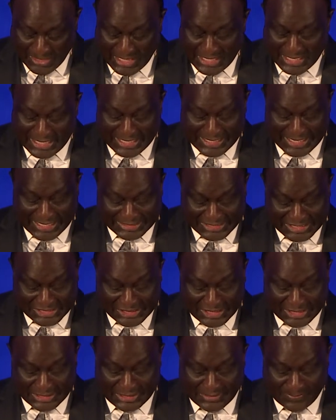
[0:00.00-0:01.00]
In
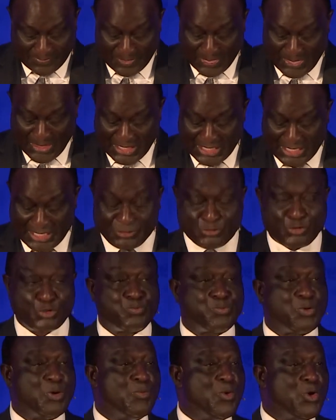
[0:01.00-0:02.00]
addition, it will
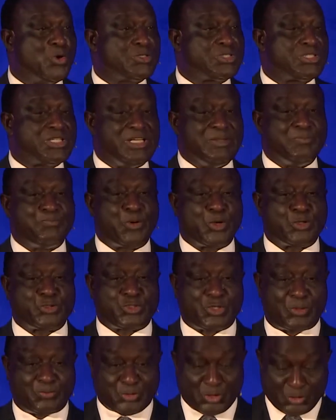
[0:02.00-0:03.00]
promote import
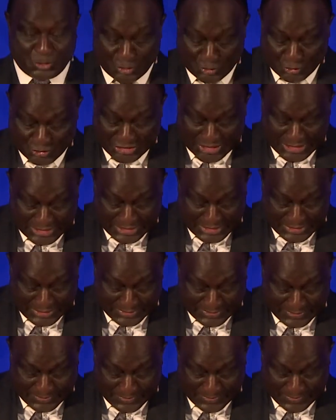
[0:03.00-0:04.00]
substitution,
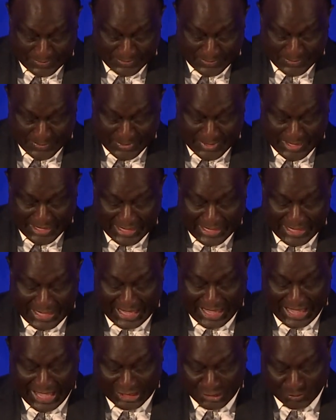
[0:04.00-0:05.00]

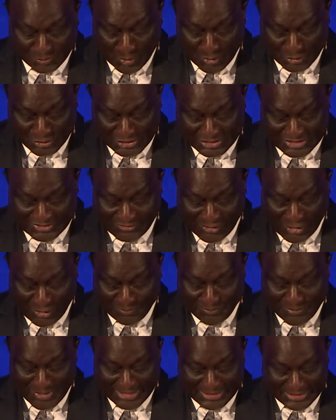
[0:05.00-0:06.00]
export
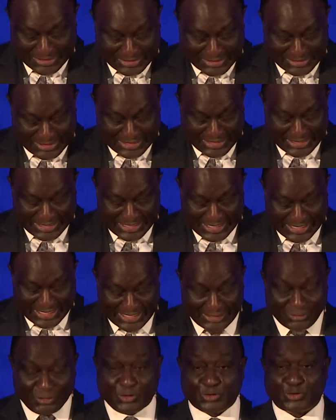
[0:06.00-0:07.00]
development,
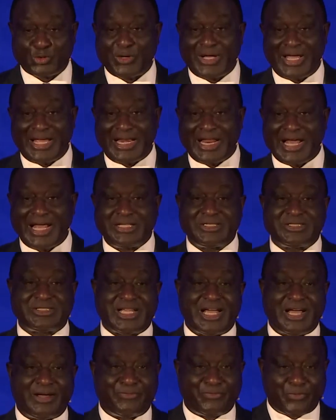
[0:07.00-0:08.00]
and also enhance
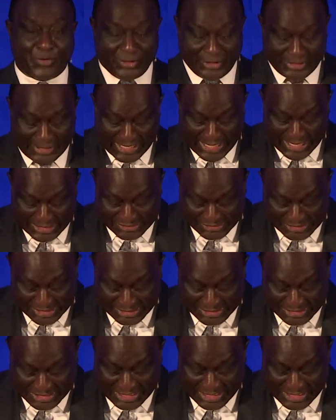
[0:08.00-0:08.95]
our foreign exchange